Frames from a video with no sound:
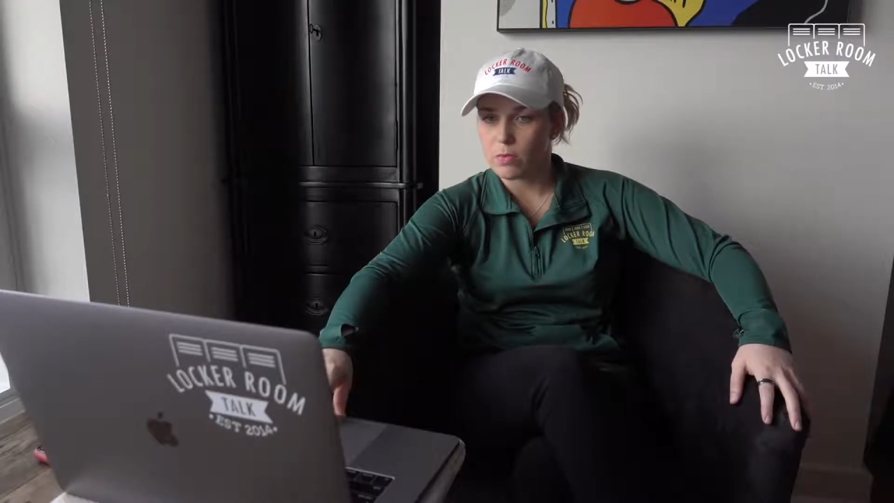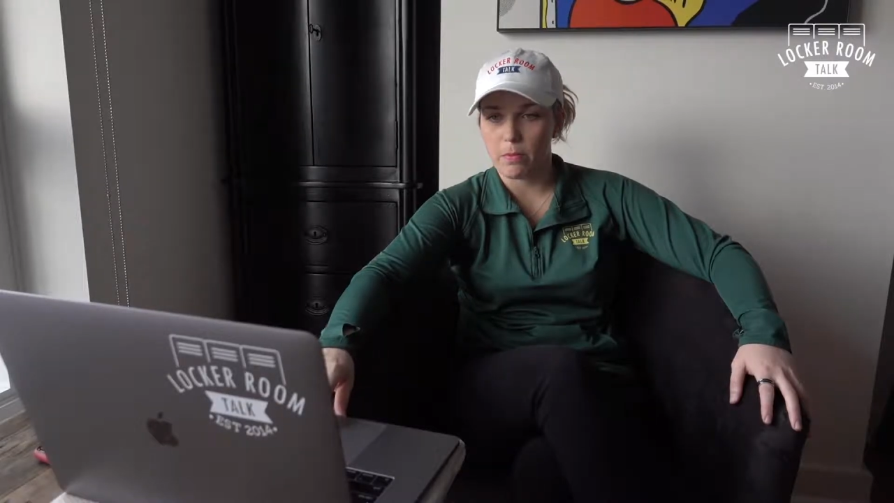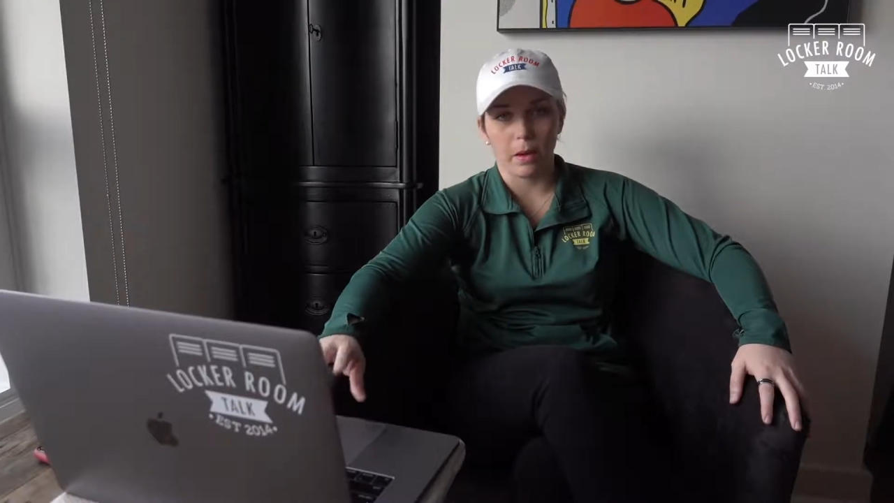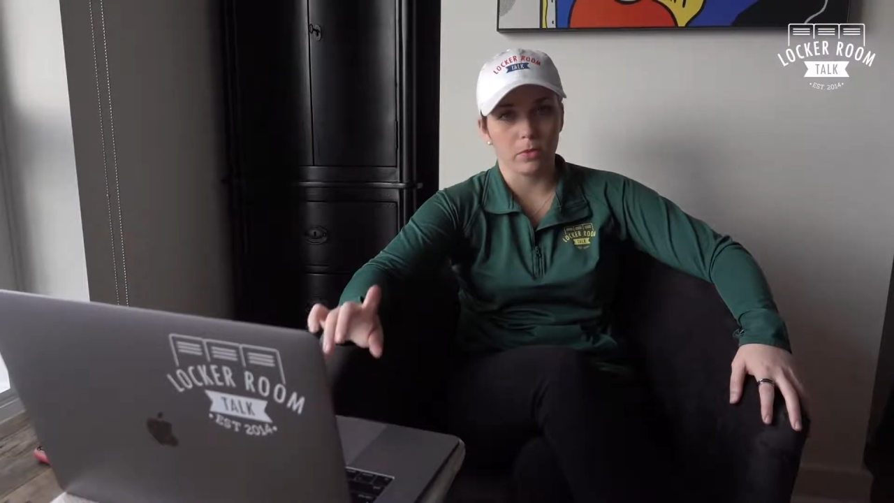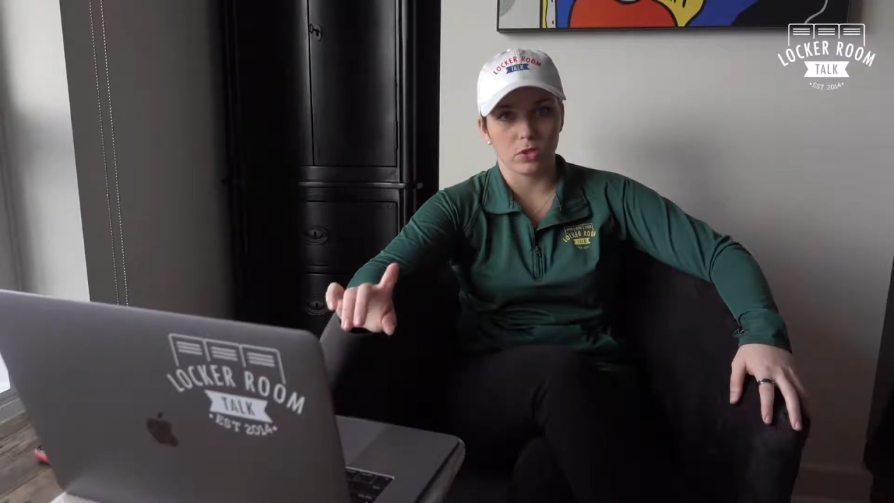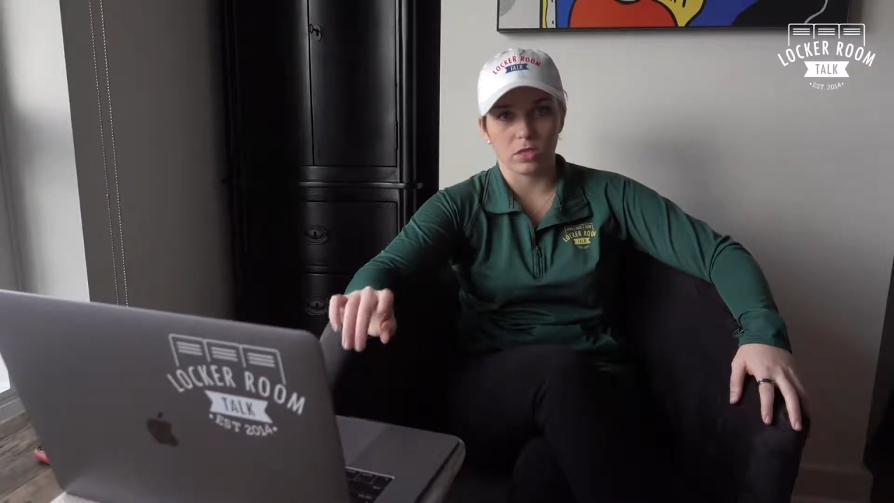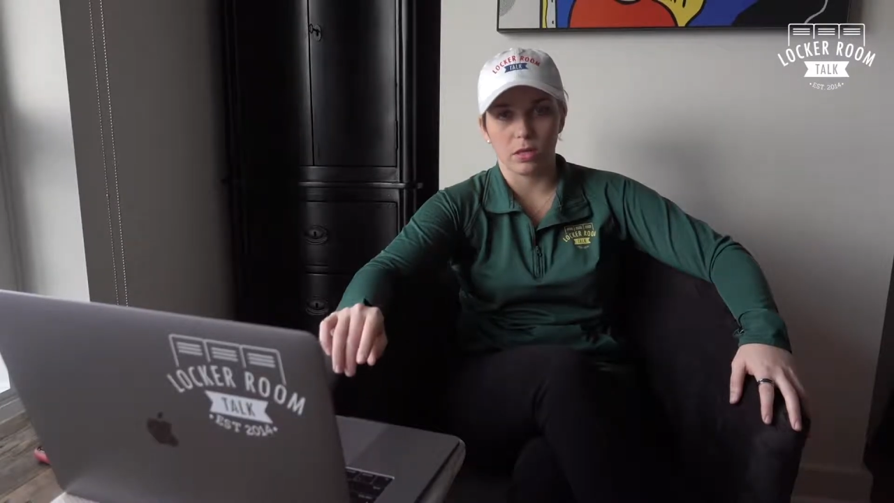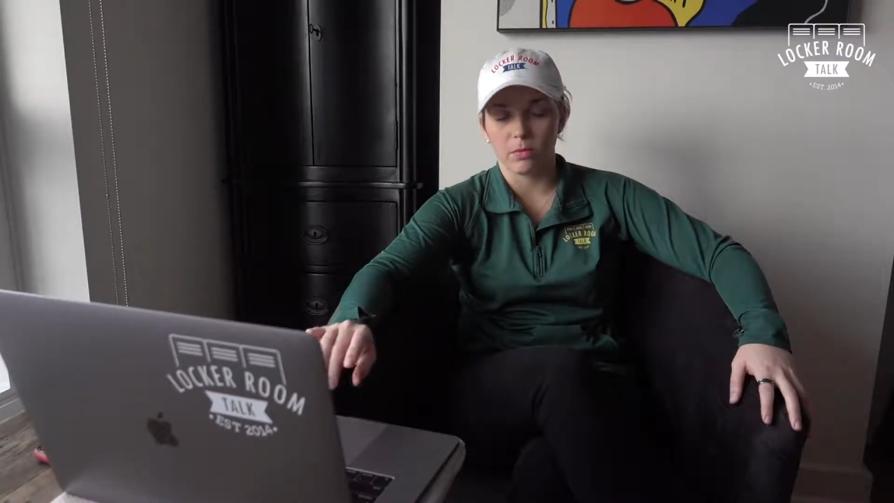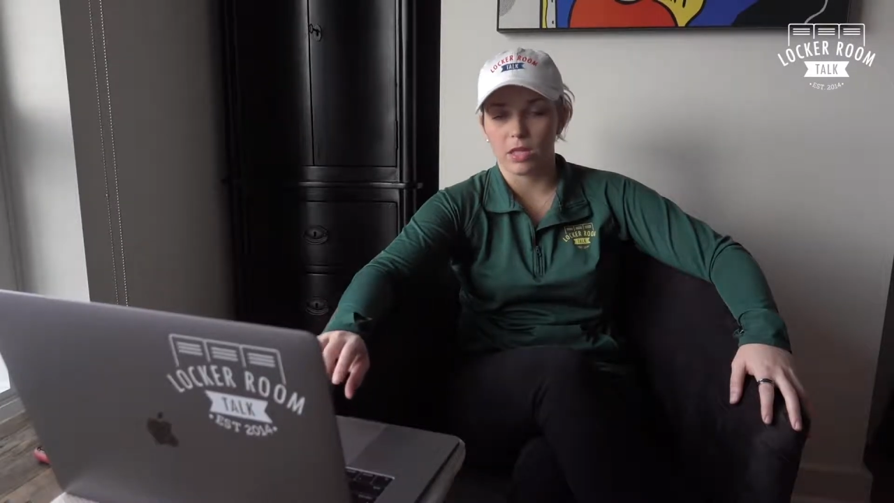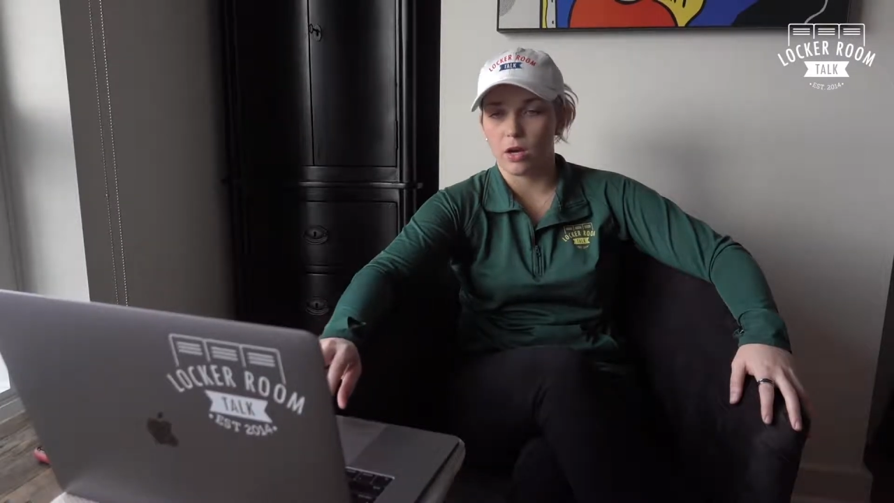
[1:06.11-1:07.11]
My mom used to
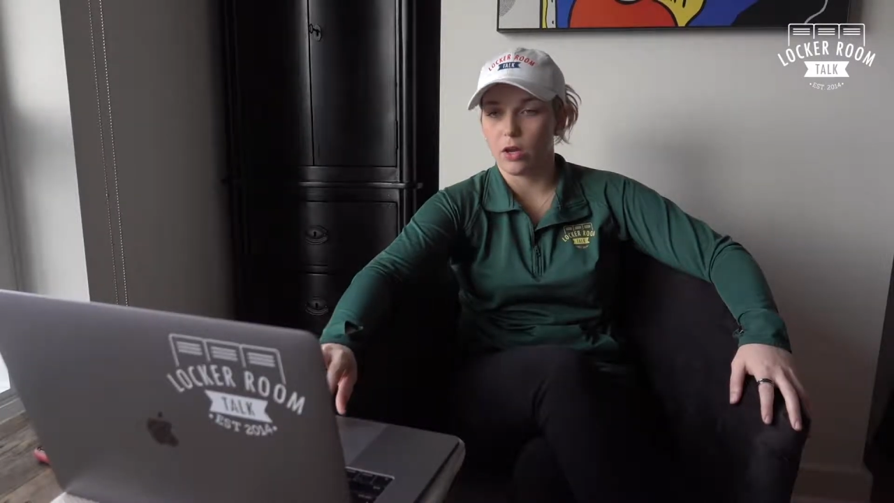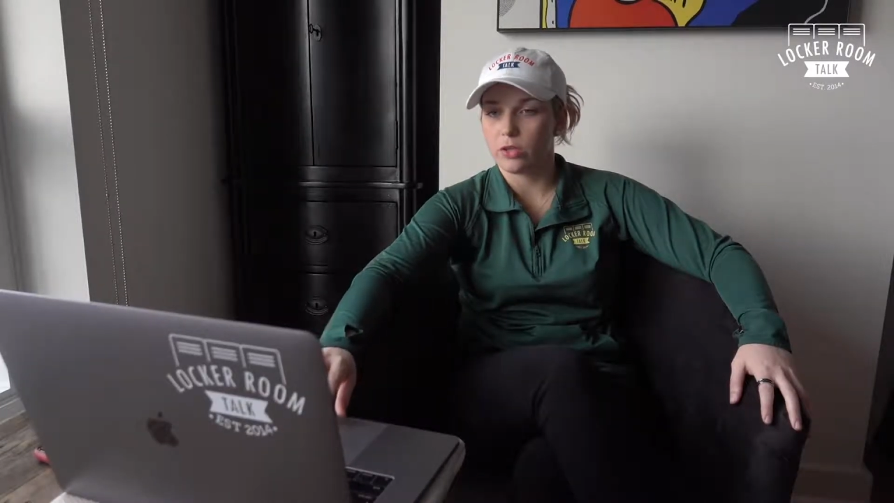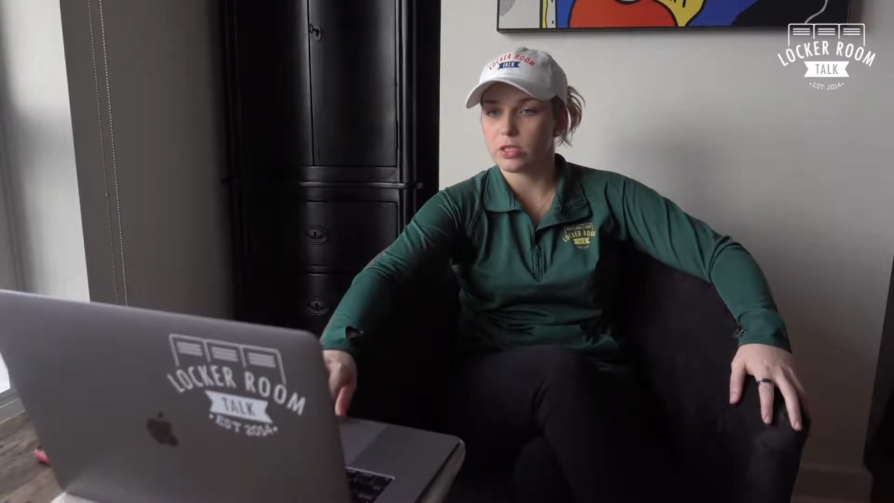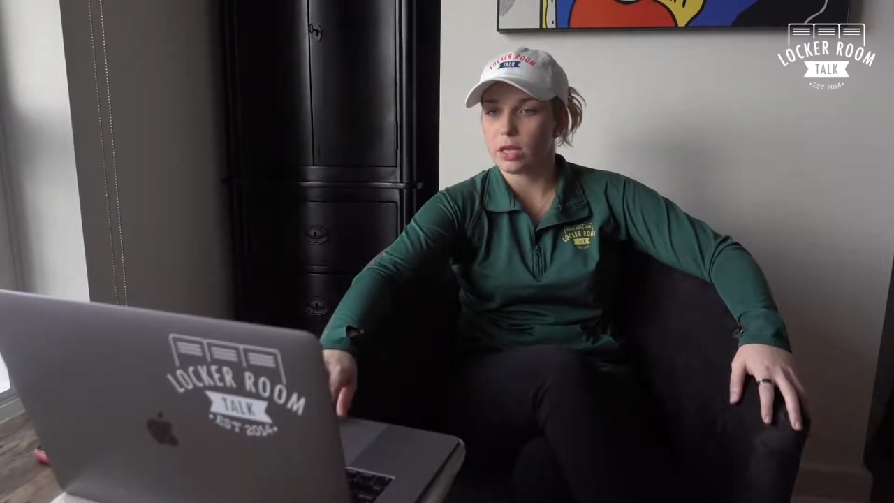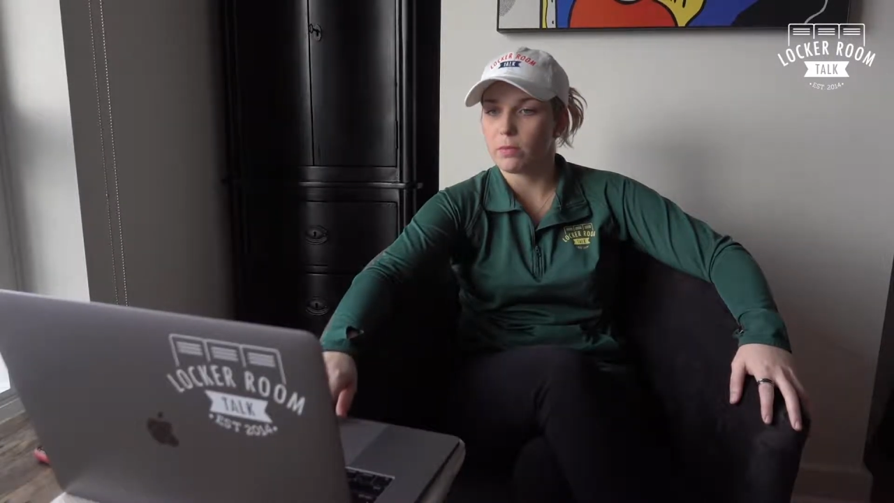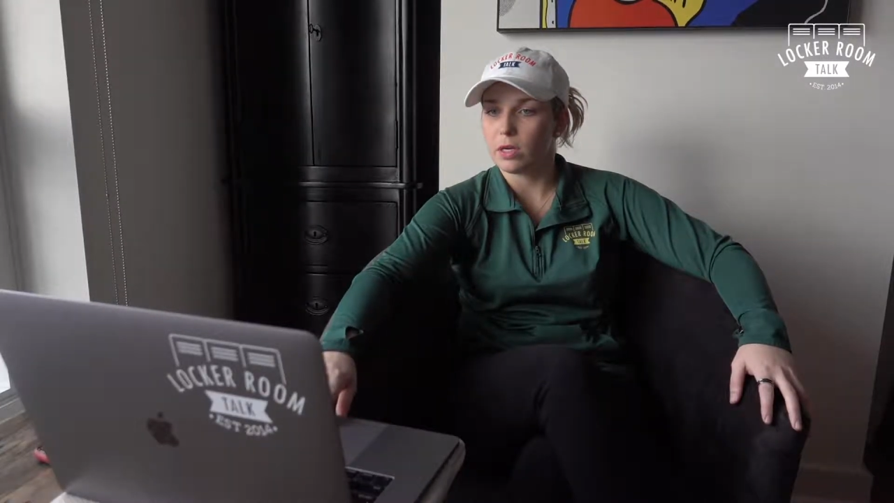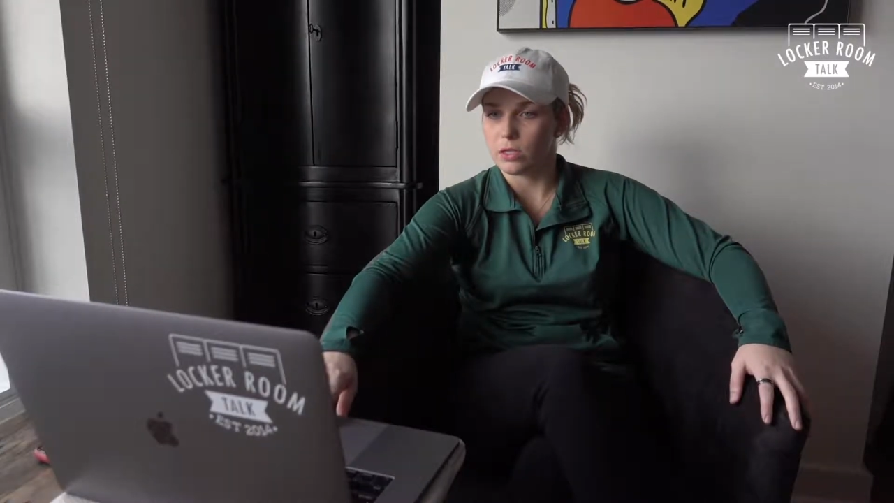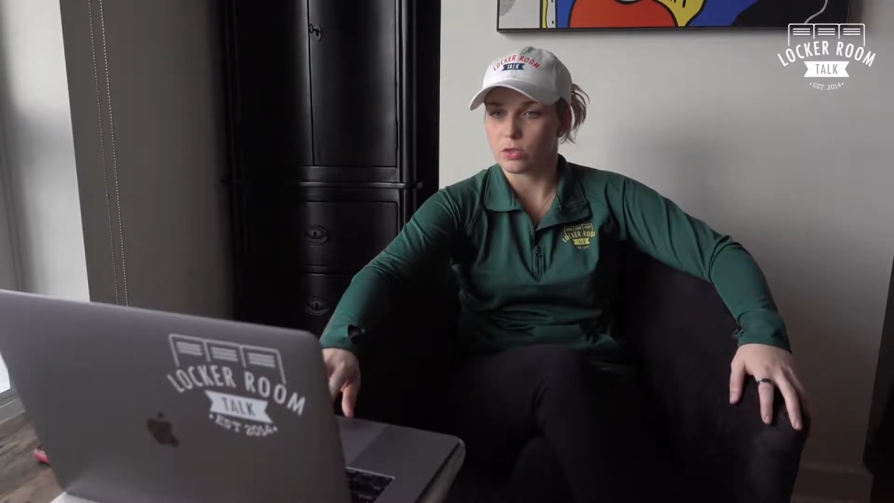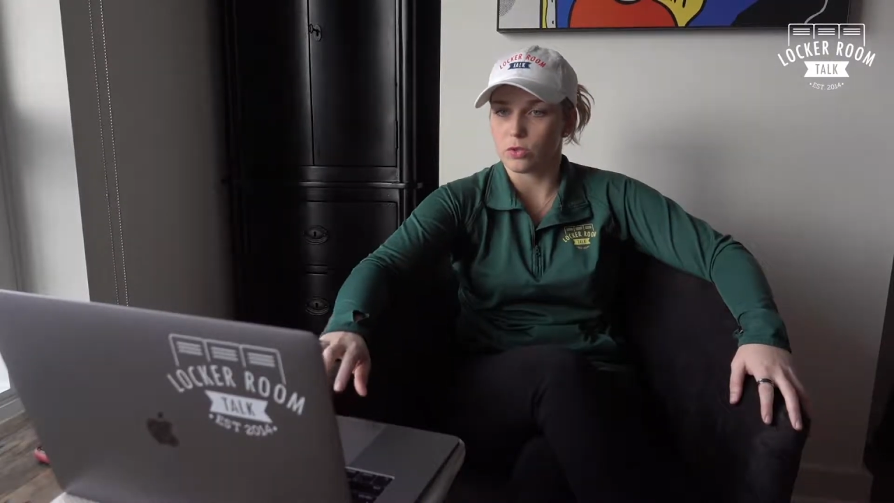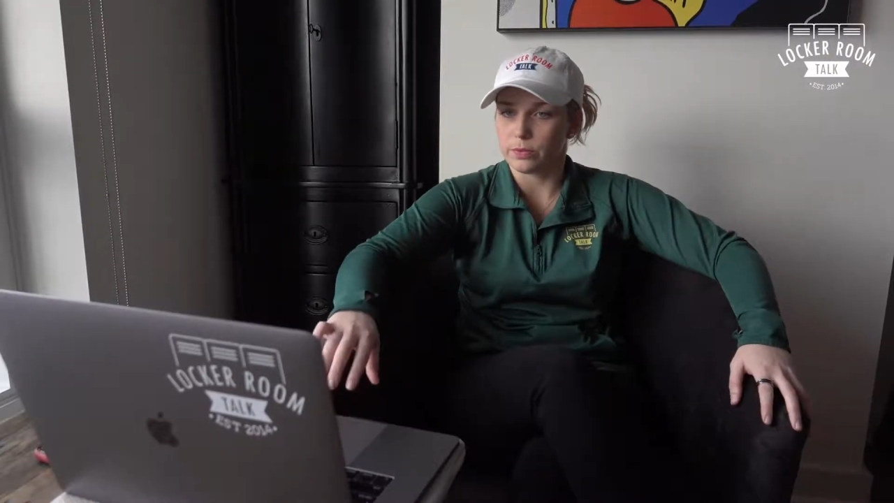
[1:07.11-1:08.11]
tell me that all the time in high
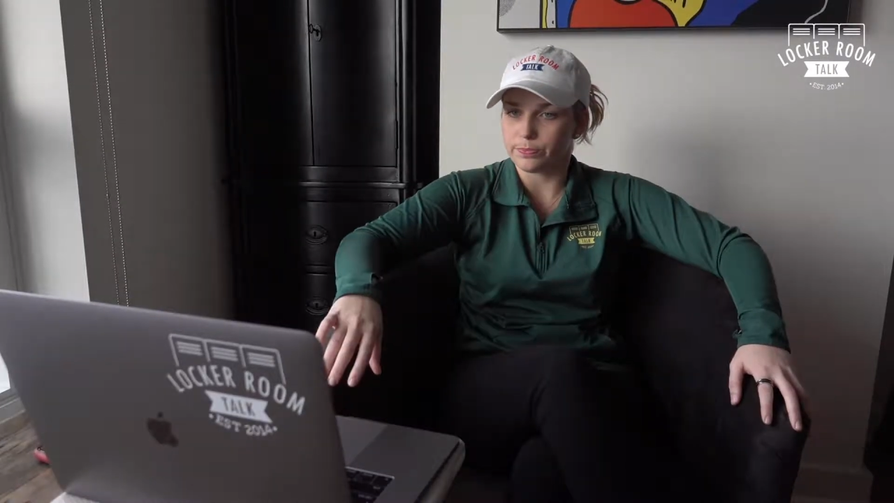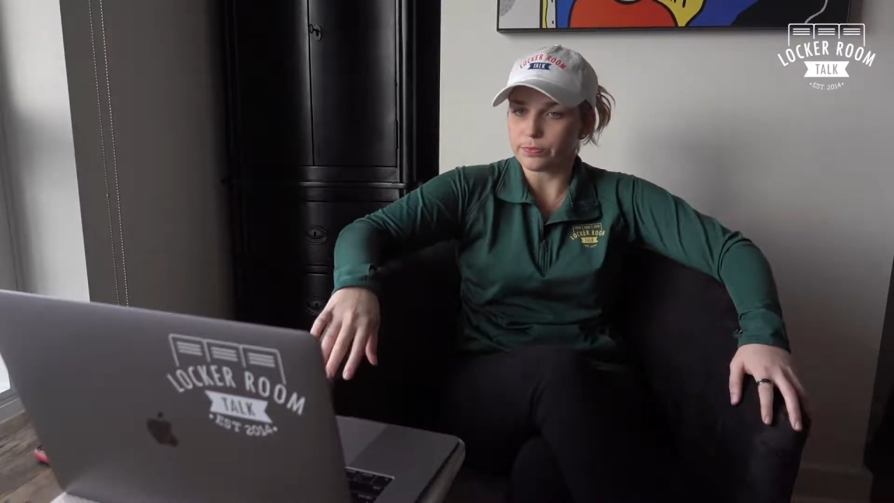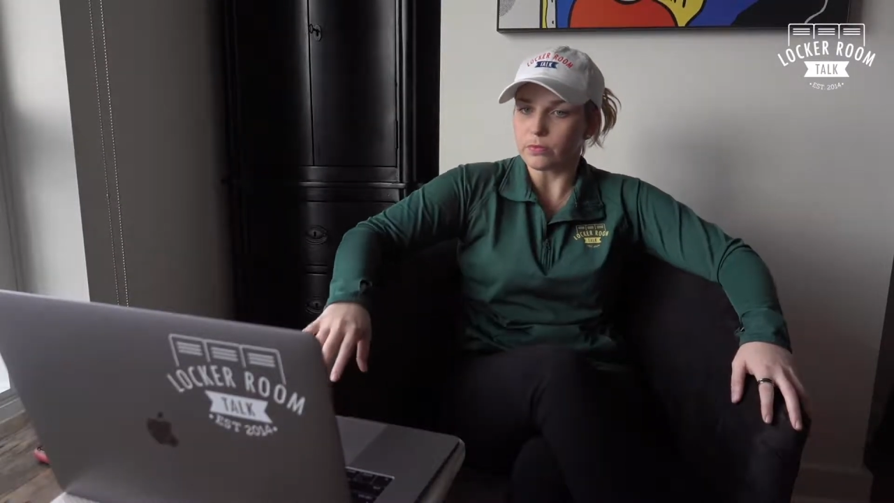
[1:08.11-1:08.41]
school.